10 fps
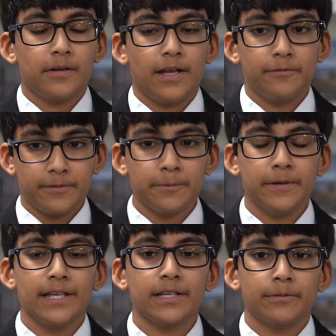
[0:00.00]
Every
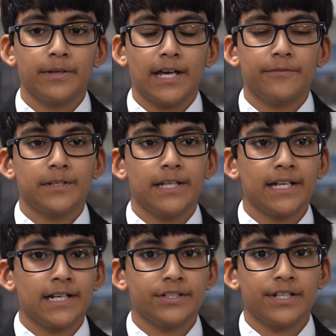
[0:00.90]
week we have an
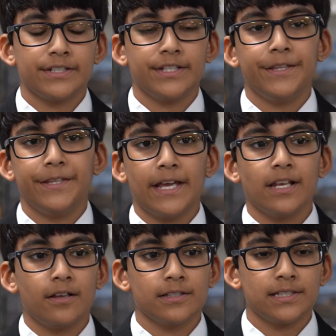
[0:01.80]
English lesson in the
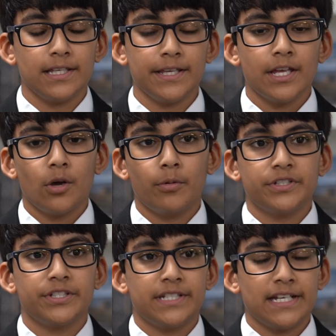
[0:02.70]
LRC which
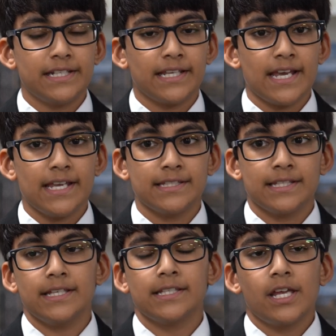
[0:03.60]
is
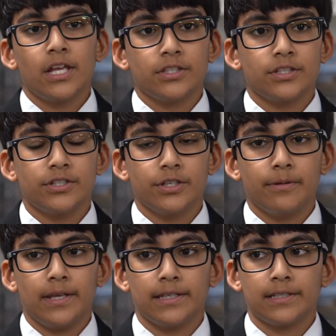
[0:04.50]
dedicated to
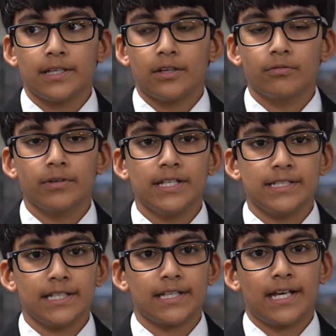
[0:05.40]
doing
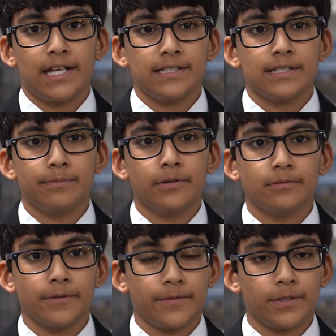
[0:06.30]
reading and book
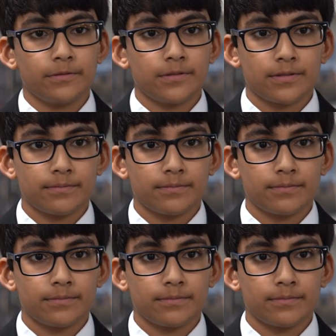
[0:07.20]
reviews.